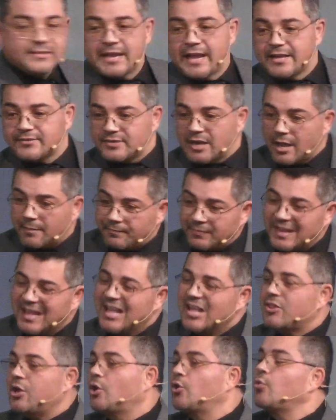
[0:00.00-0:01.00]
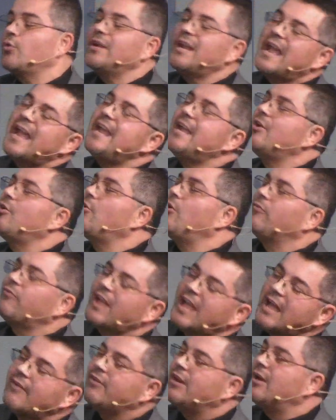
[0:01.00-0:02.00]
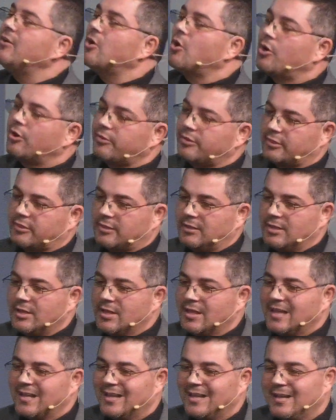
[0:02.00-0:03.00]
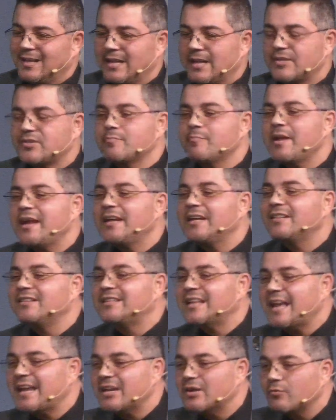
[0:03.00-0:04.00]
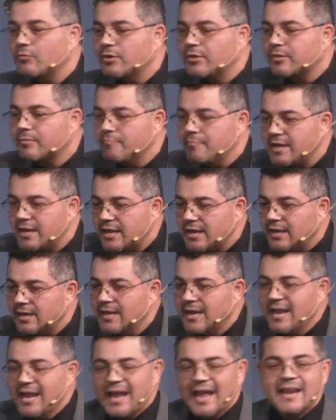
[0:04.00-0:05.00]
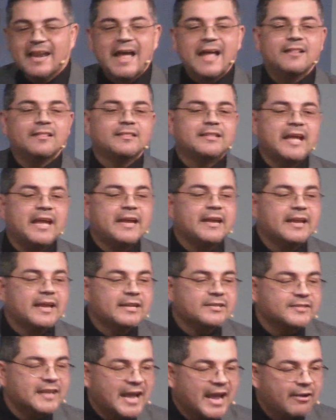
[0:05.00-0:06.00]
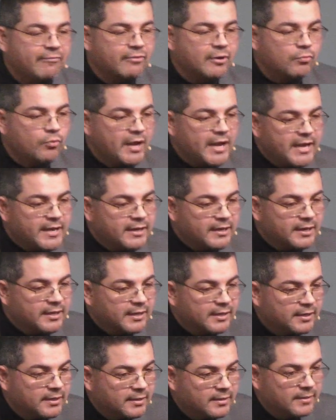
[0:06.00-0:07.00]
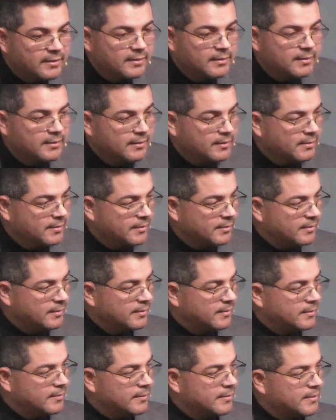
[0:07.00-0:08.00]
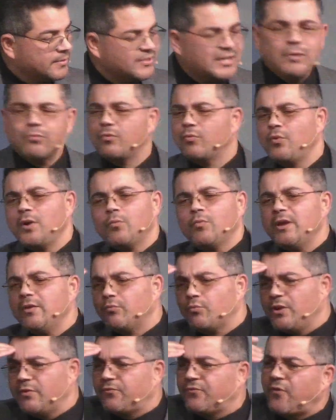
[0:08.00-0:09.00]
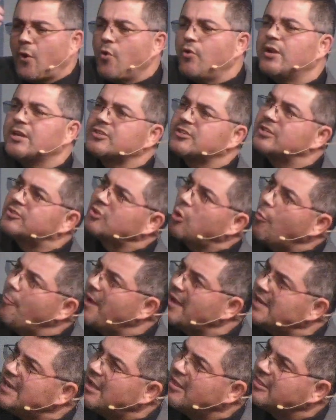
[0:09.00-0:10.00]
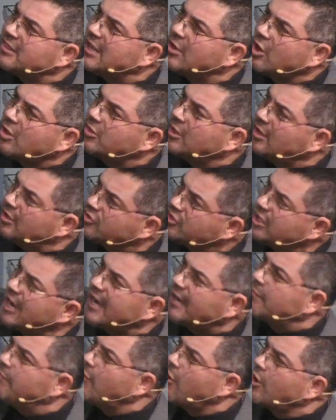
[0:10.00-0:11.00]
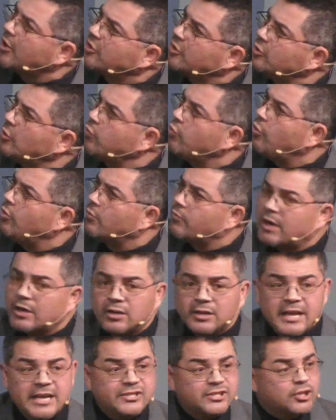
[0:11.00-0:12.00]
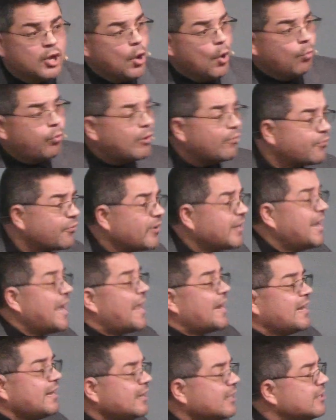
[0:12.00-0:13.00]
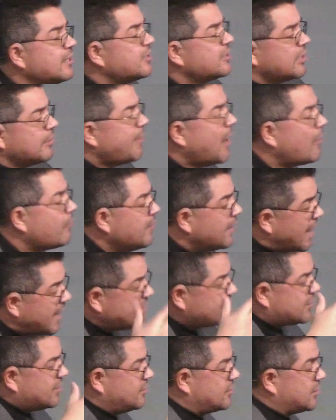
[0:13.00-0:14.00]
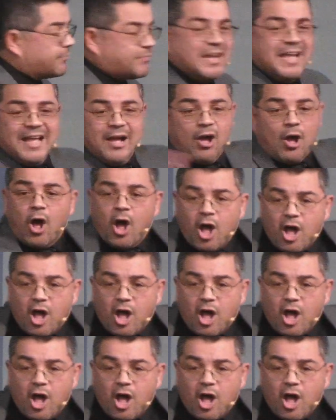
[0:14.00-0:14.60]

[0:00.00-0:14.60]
Isn't that something? The creator of heaven and earth has made a date with me, and that date is every week. See, we, we, we focus so many on thing on the check mark, on the rule and regulations. We're forgetting that this is about relationships.